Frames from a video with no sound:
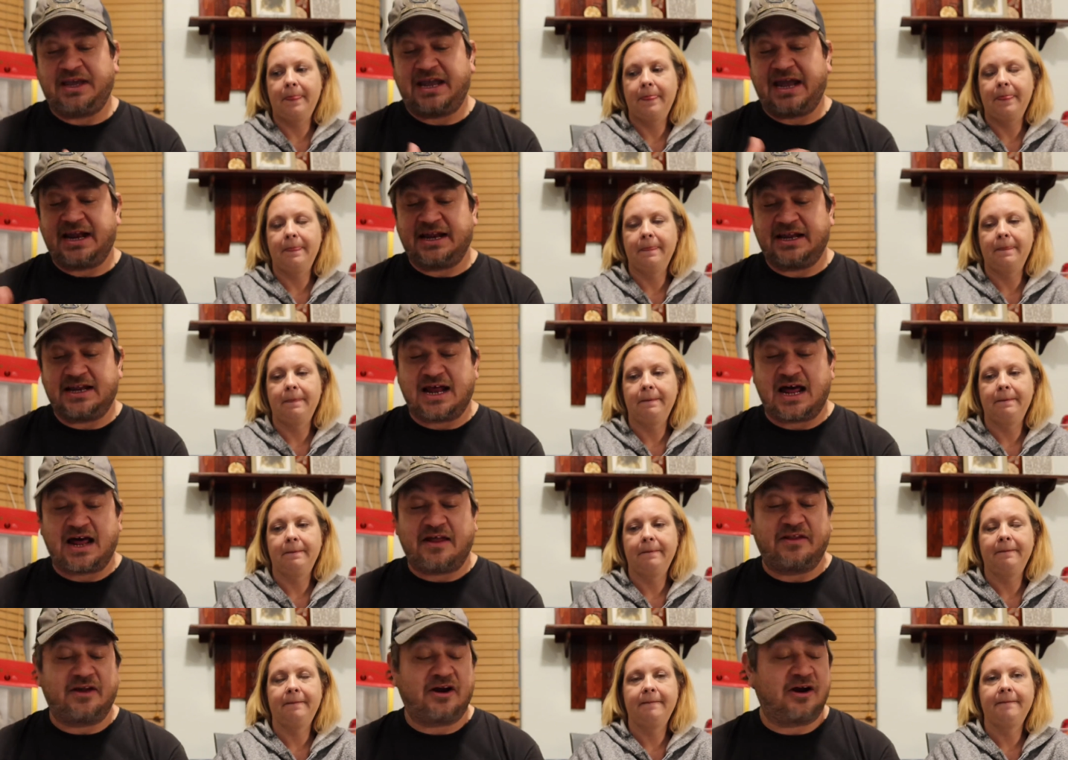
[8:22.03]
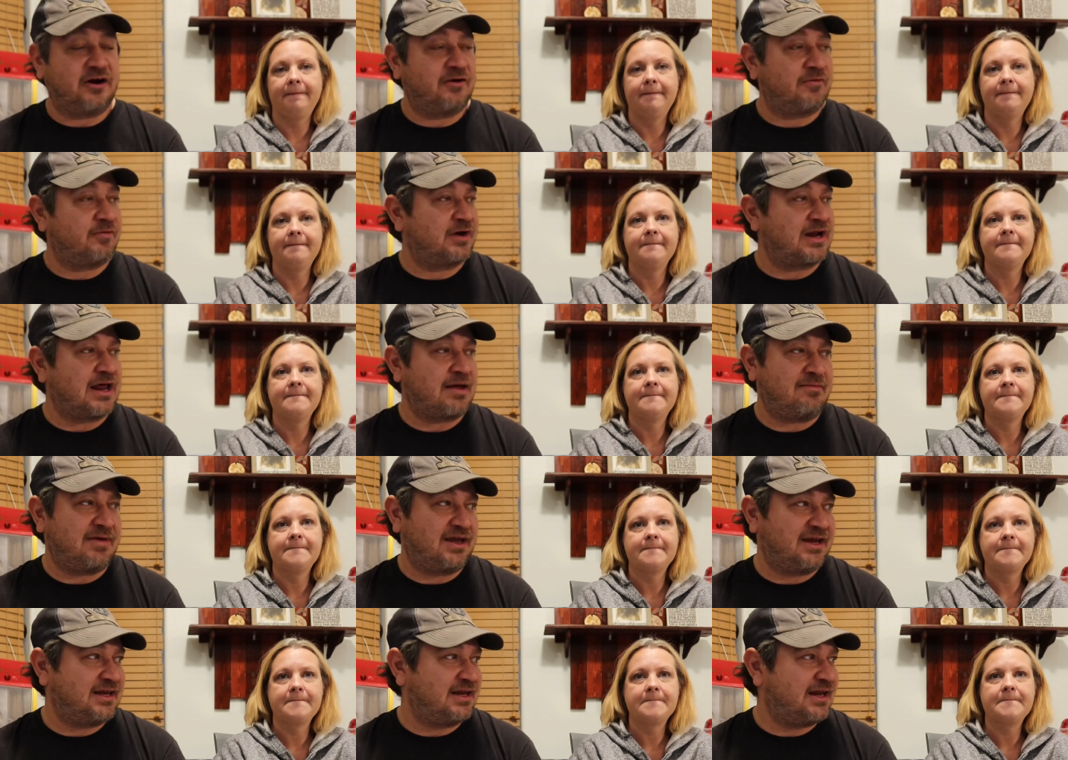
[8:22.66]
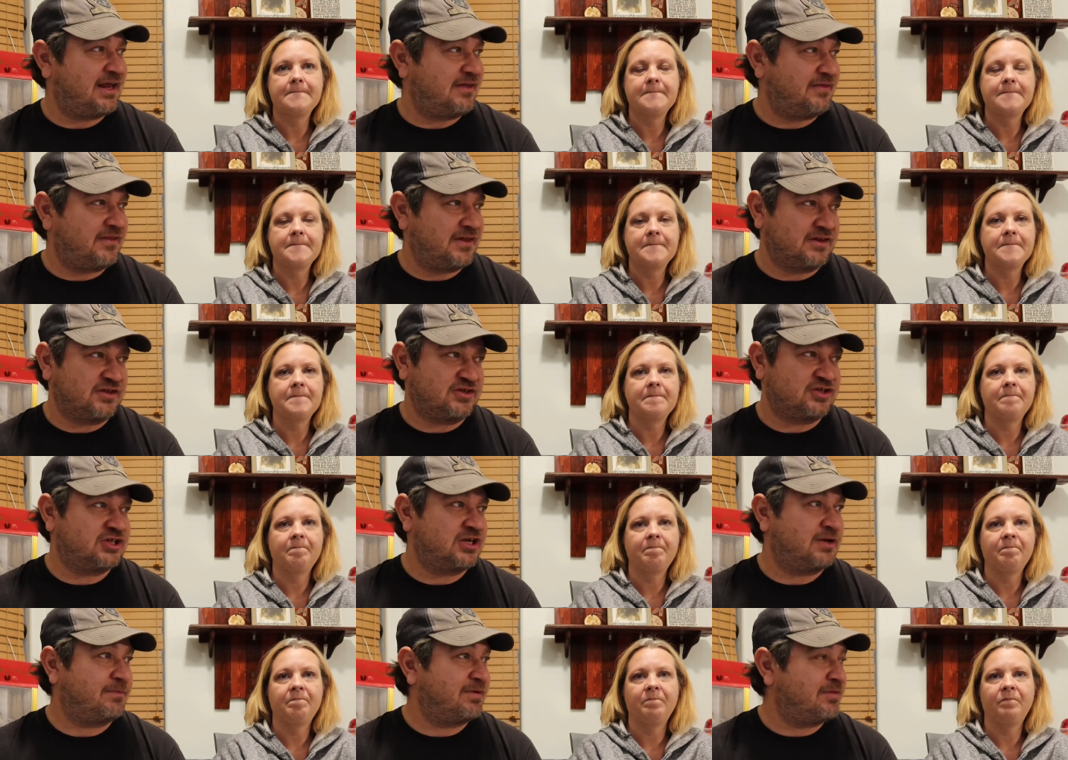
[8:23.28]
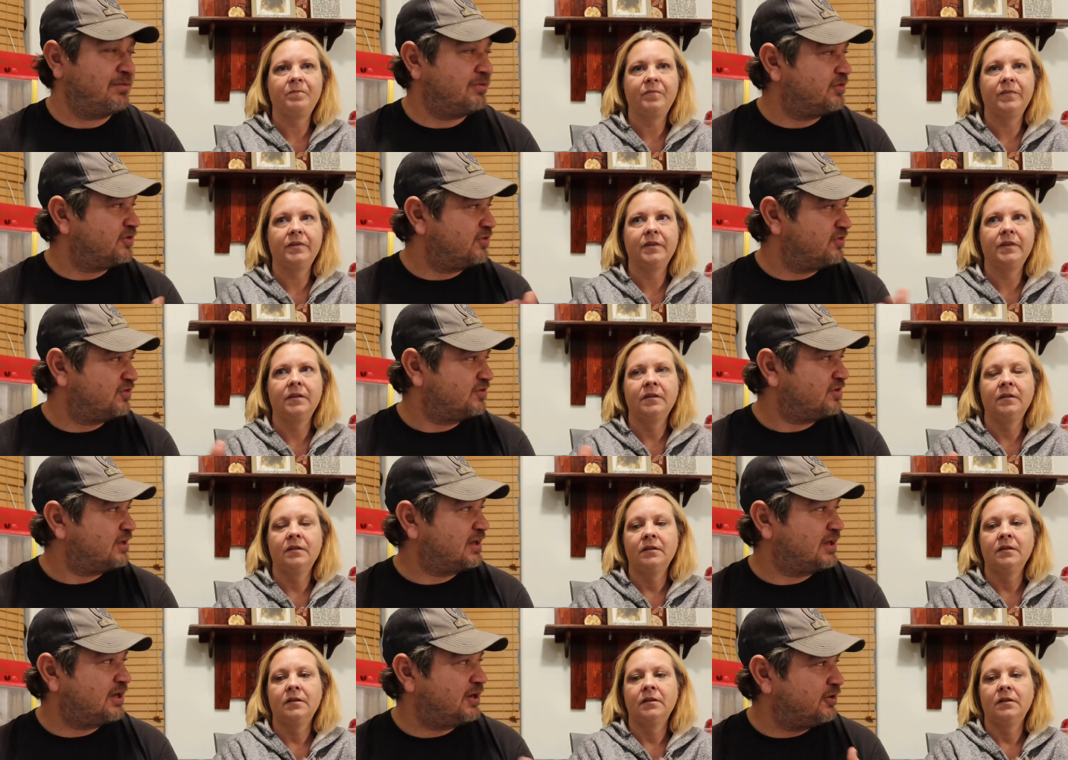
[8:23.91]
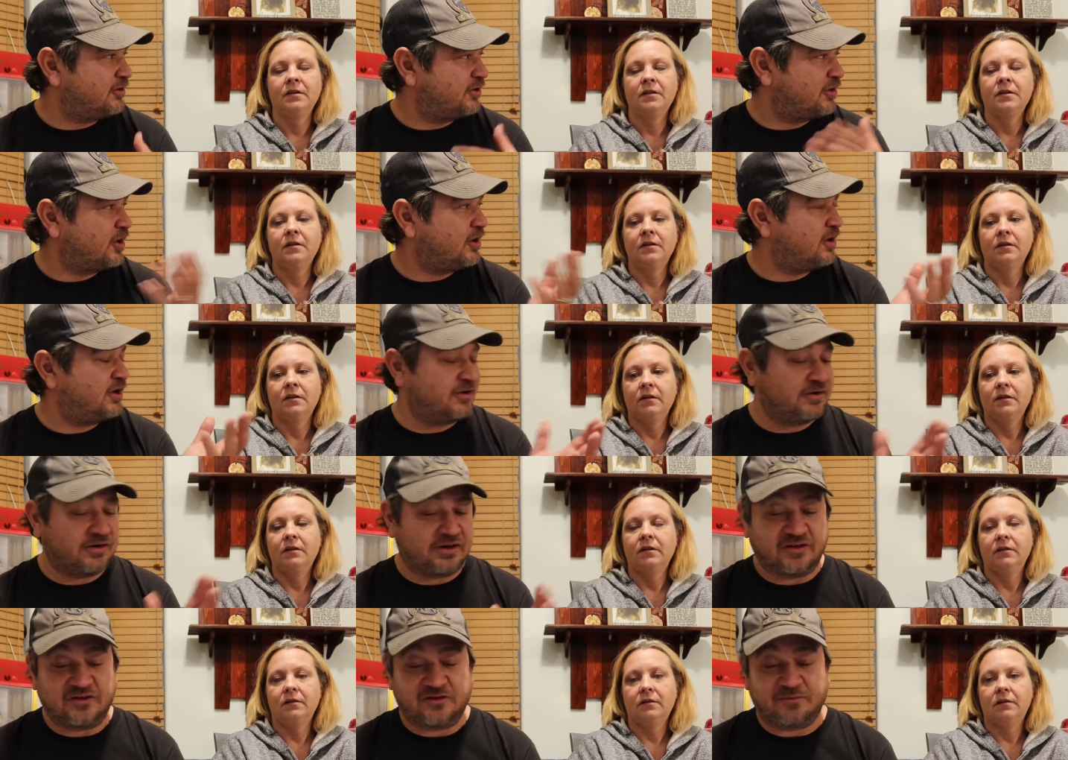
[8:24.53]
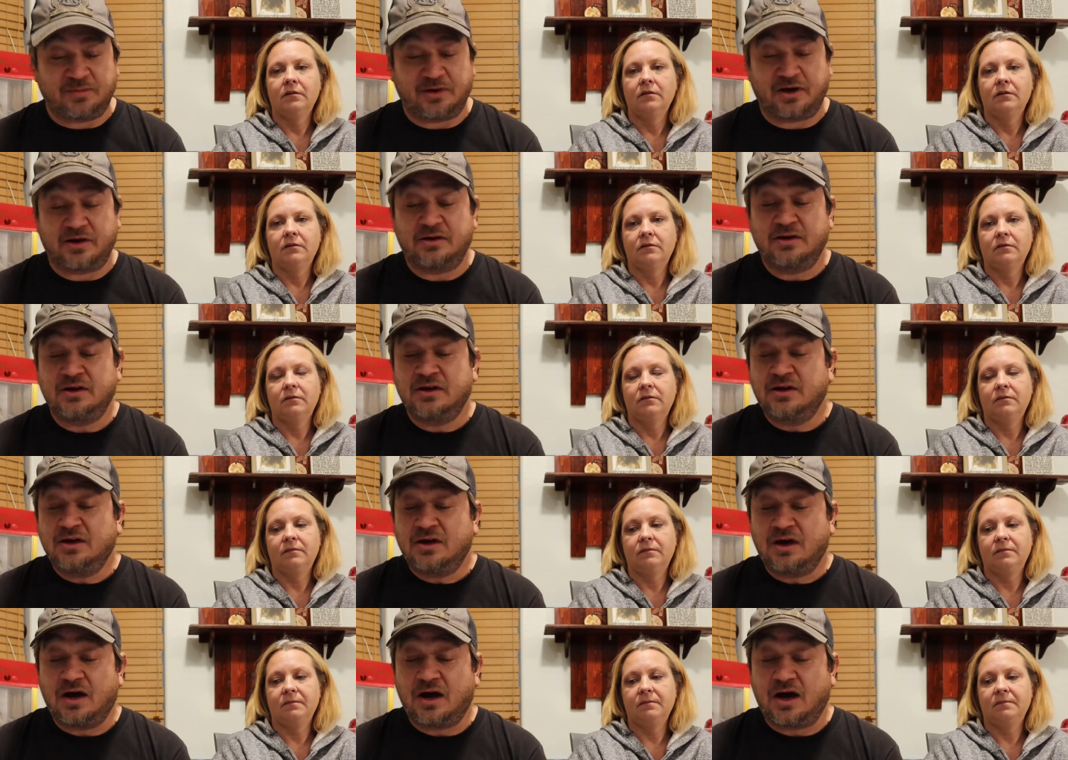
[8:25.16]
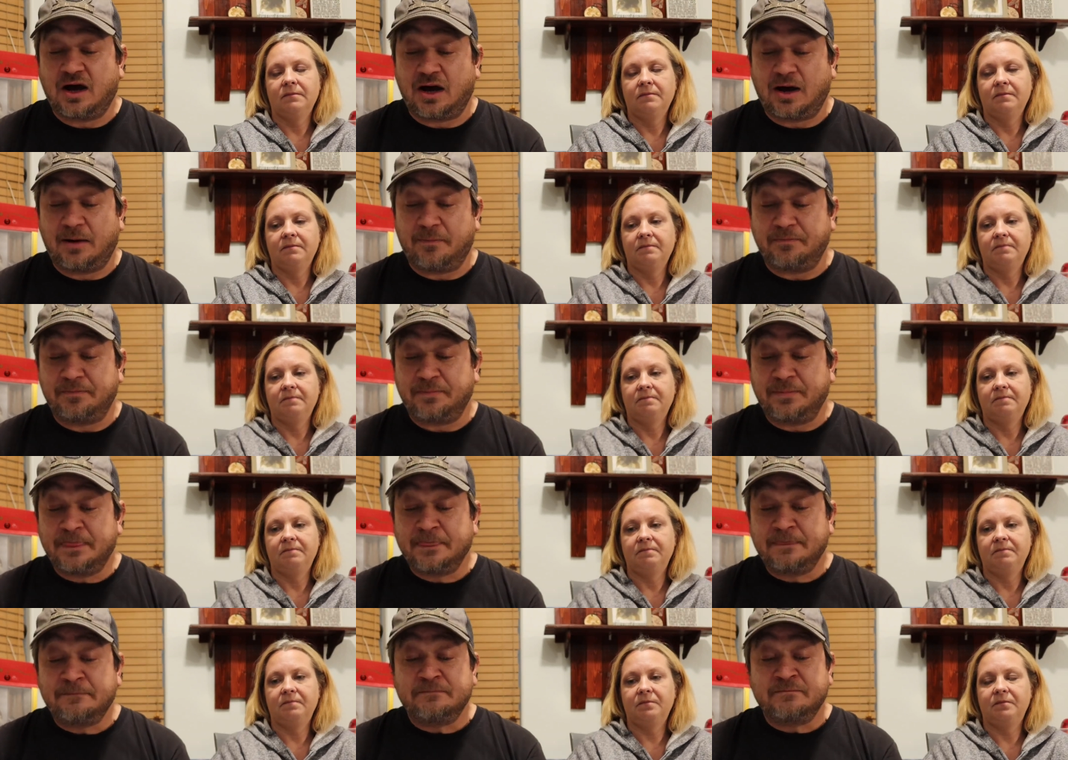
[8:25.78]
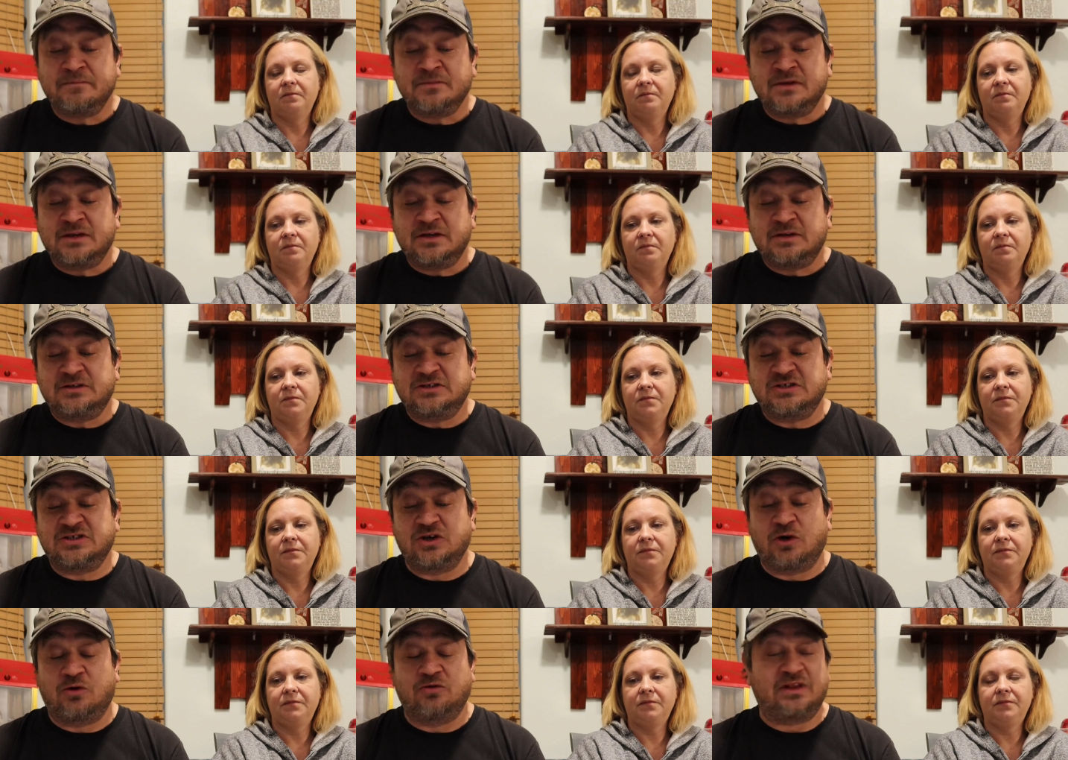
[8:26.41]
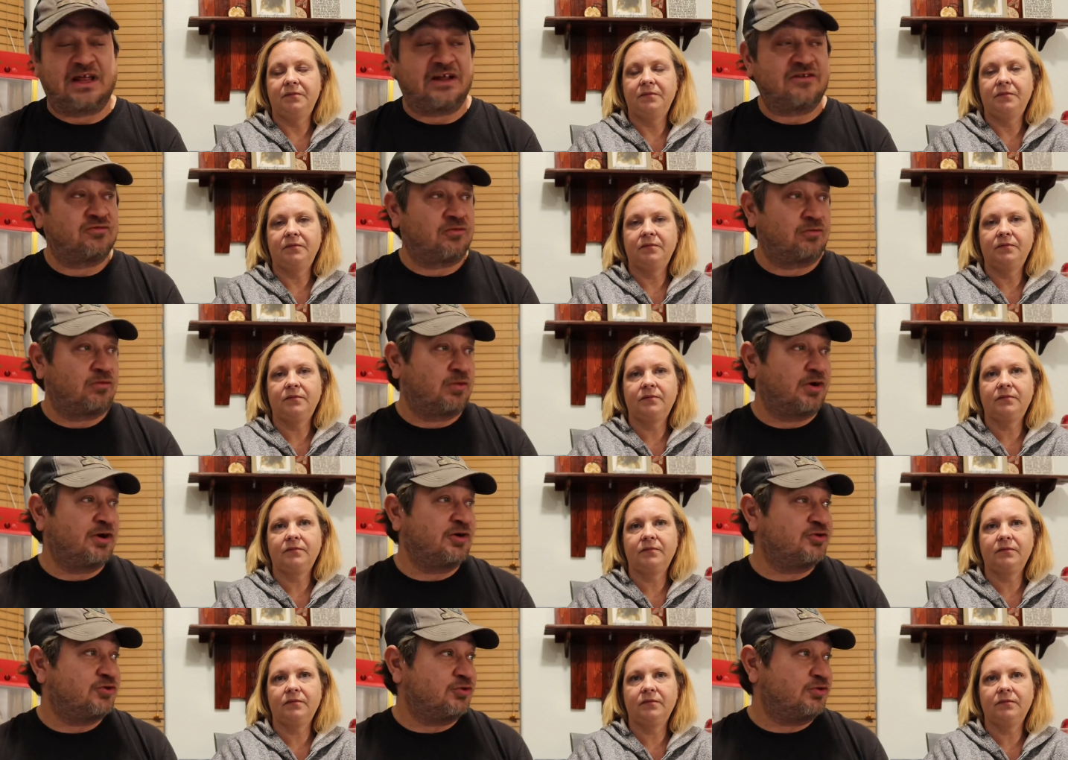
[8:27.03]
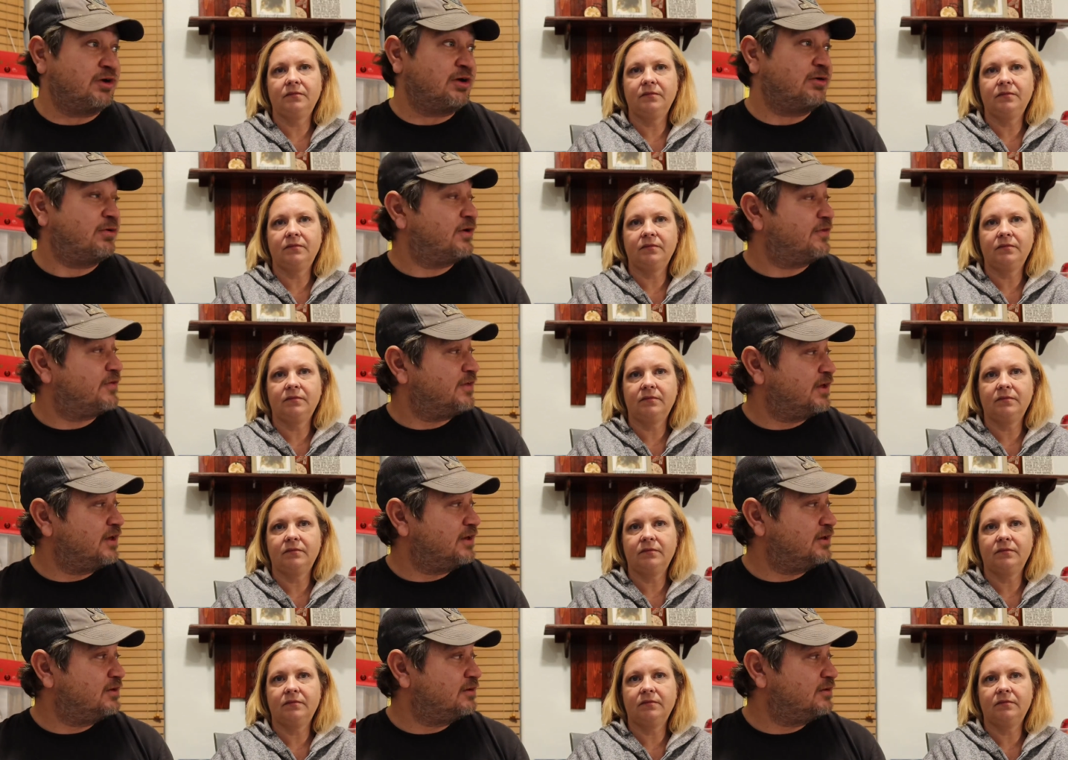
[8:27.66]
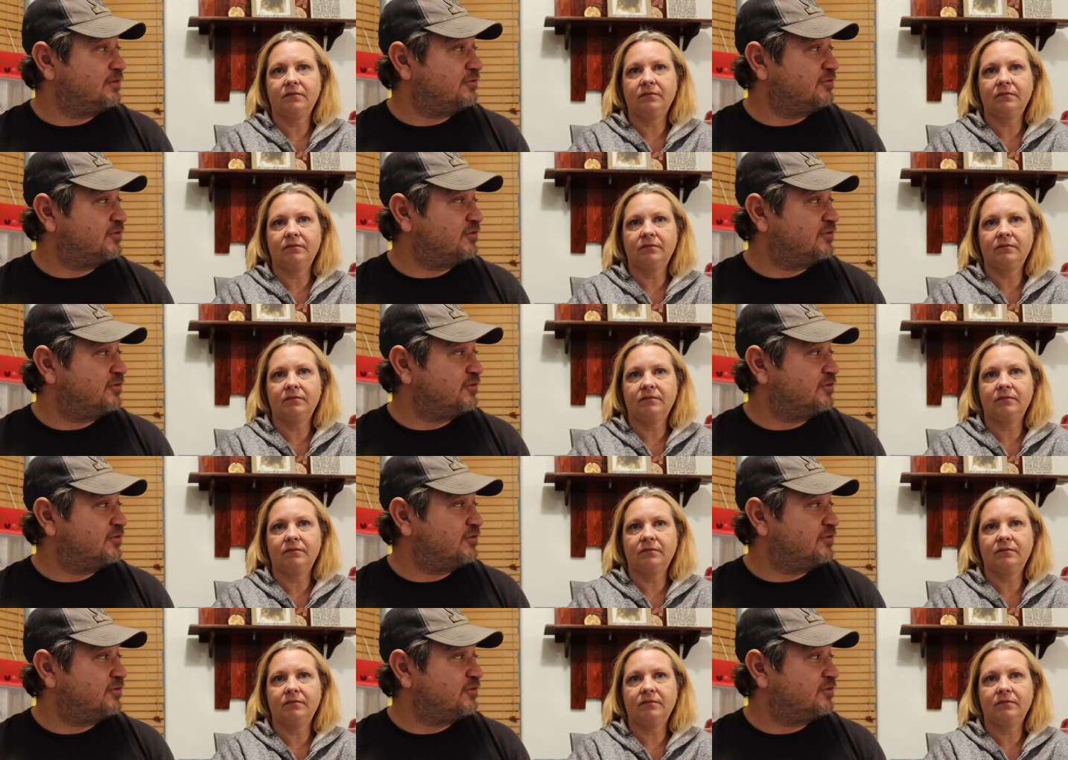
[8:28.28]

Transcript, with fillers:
Speaker 1: added on there. We're not making anything on the shipping. We're just like here, here it is. But um, so that's what we're doing with it.